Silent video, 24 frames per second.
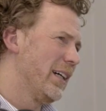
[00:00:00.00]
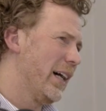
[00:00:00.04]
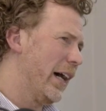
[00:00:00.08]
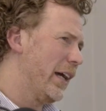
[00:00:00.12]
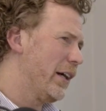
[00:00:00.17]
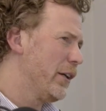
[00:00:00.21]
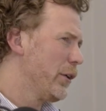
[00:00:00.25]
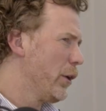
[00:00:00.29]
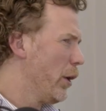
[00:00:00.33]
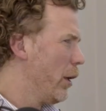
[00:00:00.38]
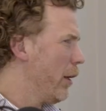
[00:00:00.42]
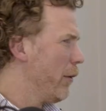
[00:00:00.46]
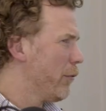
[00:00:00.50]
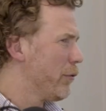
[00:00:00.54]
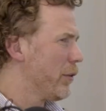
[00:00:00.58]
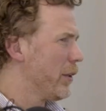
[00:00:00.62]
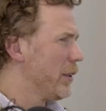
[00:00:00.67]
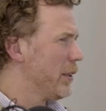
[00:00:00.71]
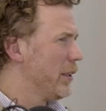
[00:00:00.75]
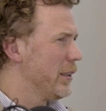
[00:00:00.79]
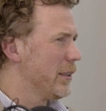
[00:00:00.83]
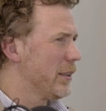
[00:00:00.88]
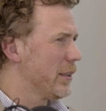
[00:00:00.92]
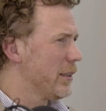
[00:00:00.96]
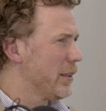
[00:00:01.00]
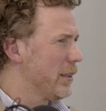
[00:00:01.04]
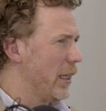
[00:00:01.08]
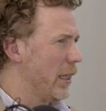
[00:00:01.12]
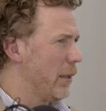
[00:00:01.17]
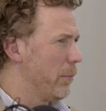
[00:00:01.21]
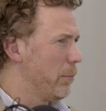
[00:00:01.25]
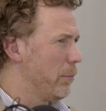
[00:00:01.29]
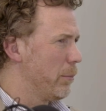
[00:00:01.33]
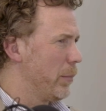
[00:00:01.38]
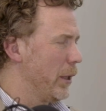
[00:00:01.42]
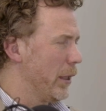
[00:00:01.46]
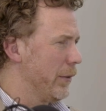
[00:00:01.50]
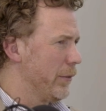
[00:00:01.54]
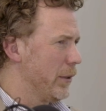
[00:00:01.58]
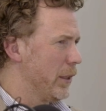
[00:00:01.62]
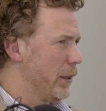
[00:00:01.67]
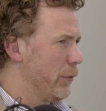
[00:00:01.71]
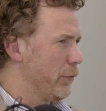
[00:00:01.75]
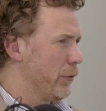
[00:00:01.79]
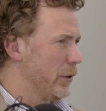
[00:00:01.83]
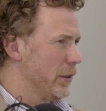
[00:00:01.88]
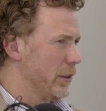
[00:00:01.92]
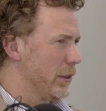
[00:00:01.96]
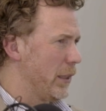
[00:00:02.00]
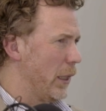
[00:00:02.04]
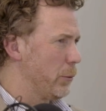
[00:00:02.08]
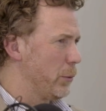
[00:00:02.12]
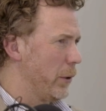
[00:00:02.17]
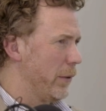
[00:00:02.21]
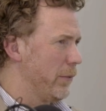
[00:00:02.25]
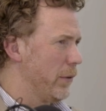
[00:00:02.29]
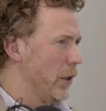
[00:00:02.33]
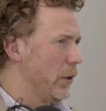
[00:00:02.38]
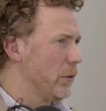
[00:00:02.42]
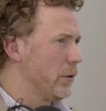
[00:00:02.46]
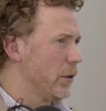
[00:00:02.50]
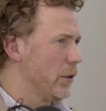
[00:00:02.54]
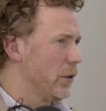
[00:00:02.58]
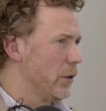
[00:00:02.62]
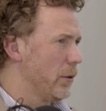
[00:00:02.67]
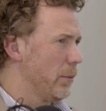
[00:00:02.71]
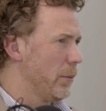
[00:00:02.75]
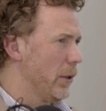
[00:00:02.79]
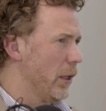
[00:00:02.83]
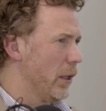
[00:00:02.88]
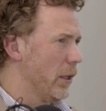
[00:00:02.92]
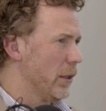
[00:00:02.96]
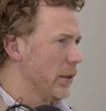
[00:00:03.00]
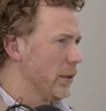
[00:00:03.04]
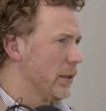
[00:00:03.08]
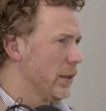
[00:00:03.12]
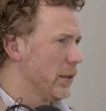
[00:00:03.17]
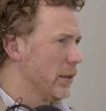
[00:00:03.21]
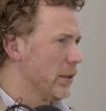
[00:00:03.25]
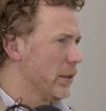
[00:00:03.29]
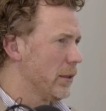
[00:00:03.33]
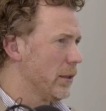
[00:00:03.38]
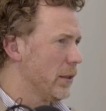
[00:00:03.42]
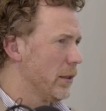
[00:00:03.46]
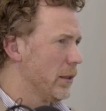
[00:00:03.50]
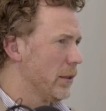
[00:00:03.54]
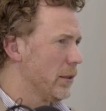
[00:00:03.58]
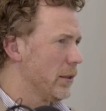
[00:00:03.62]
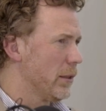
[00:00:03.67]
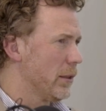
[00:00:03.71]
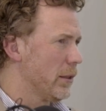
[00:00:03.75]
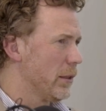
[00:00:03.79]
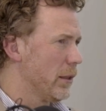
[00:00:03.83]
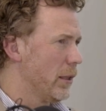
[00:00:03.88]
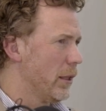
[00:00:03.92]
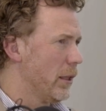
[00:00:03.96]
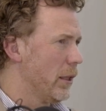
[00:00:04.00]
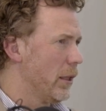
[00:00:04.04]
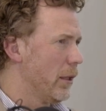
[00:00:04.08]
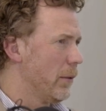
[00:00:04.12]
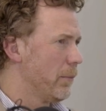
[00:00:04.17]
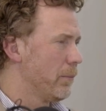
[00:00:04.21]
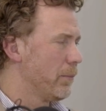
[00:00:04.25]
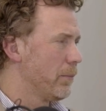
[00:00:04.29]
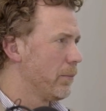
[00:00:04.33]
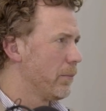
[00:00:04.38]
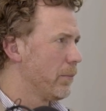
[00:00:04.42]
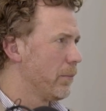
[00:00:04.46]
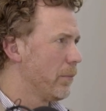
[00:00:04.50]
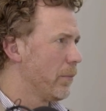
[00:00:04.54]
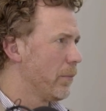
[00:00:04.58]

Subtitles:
I don't know if there is that big of a difference that we noticed. To be honest, it's not